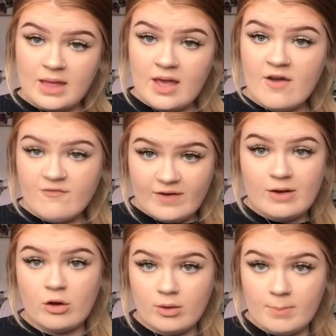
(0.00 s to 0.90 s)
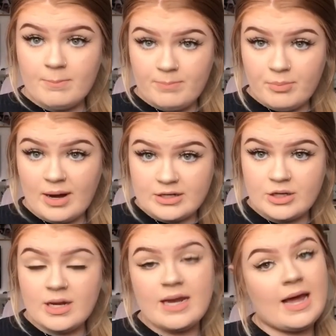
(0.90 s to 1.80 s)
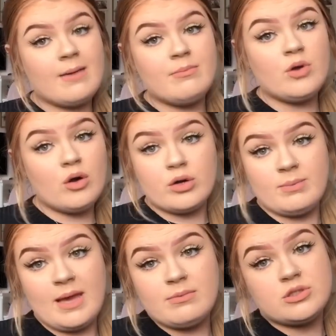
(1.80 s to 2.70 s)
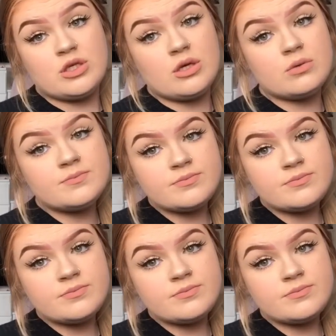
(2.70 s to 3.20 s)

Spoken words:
far along pregnant, and I am not going to be able to